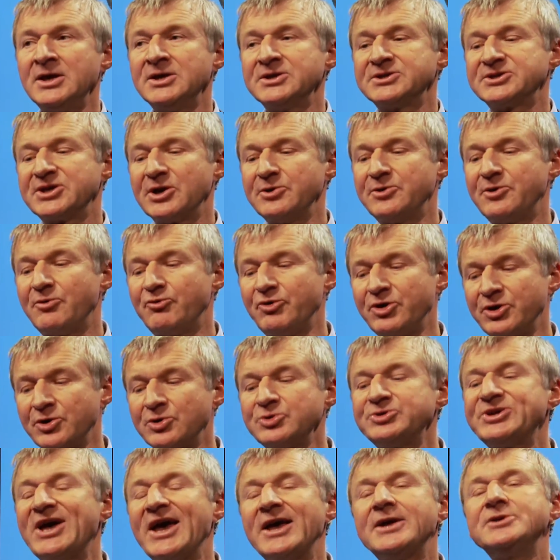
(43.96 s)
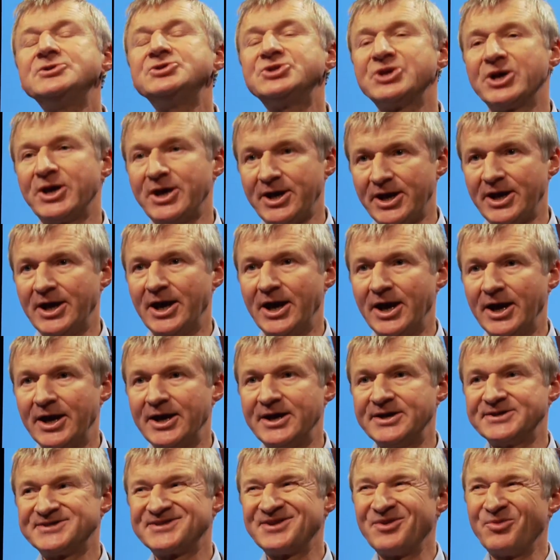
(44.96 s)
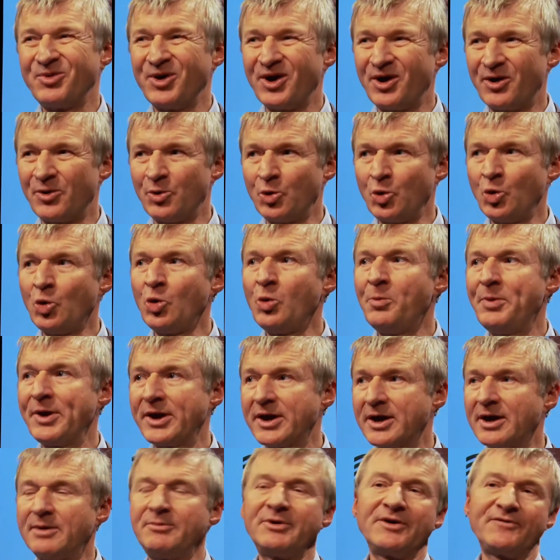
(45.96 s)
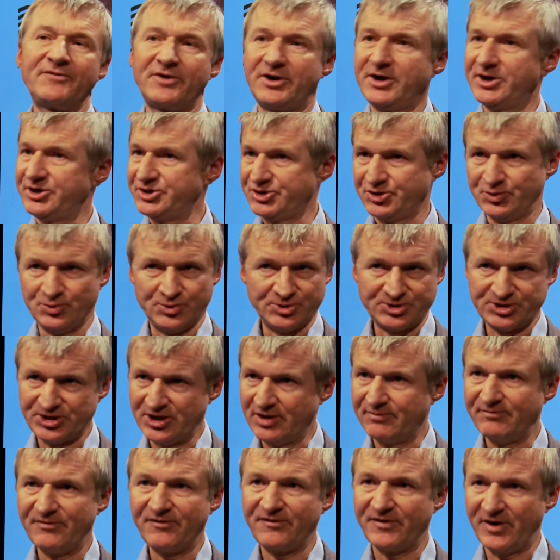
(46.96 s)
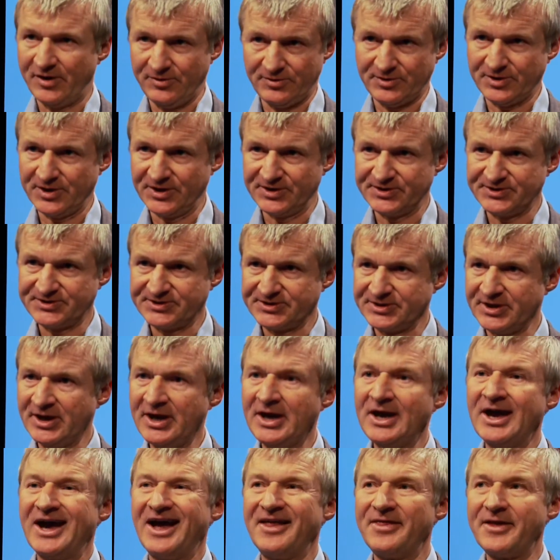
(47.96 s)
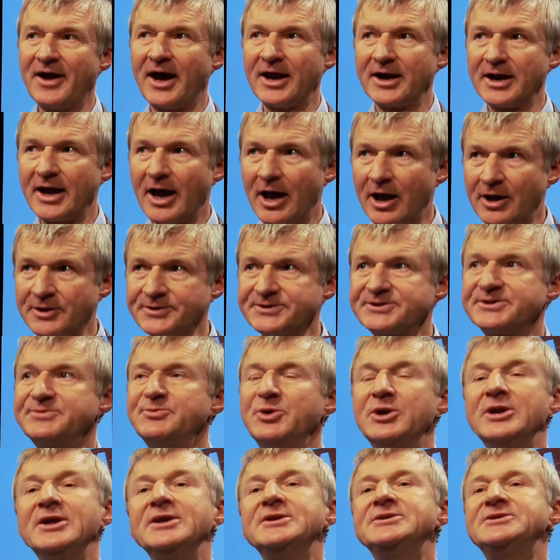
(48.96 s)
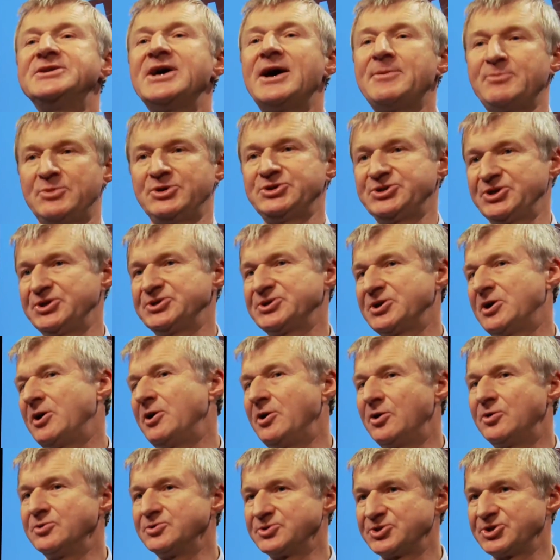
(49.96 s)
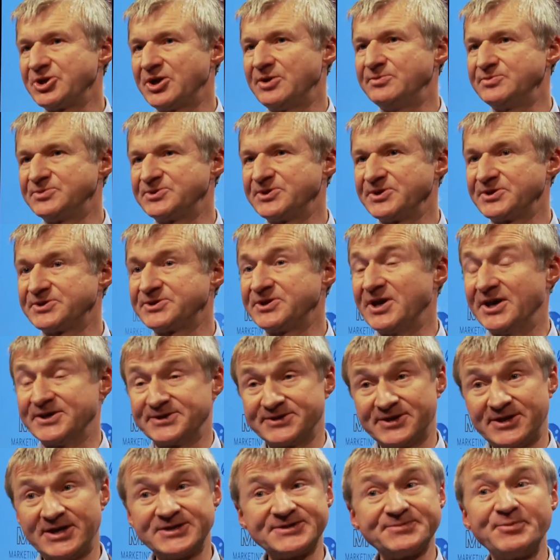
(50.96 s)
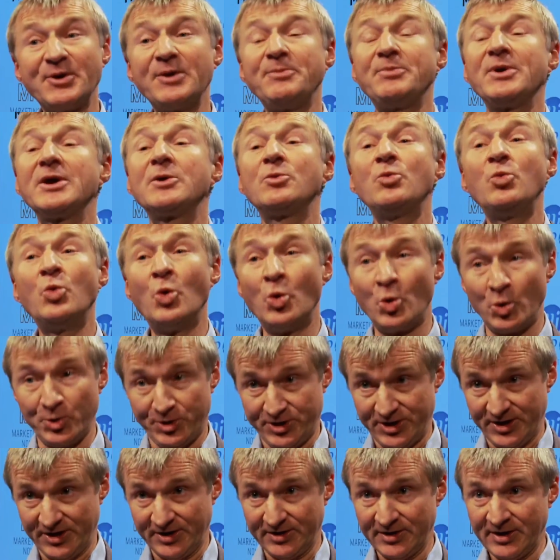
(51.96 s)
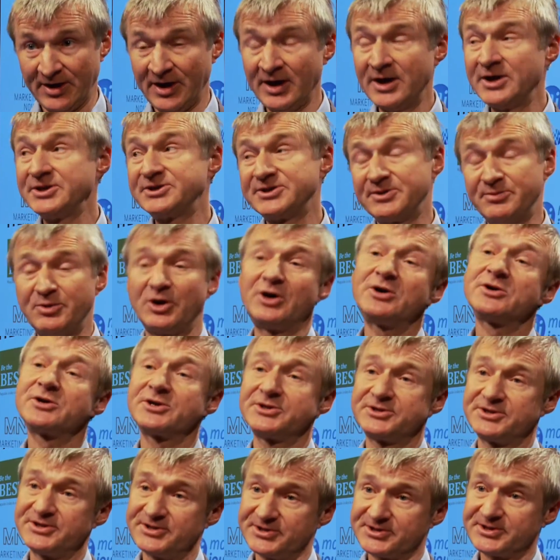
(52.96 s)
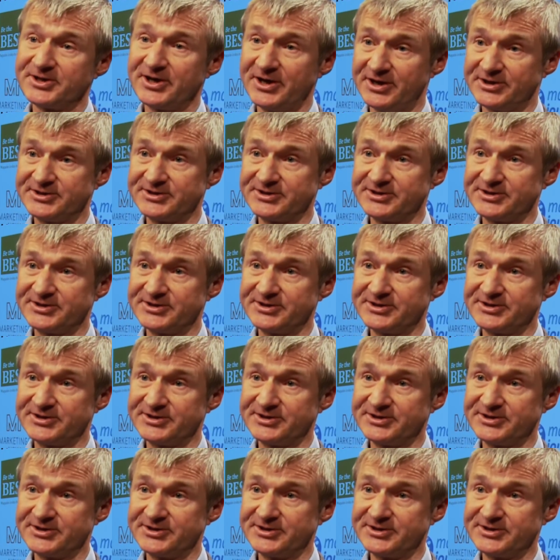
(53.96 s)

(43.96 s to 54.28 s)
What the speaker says: So the real danger here is that we are all becoming very short-term focused, and that ultimately damages our long-term success. So that's my big warning to marketers here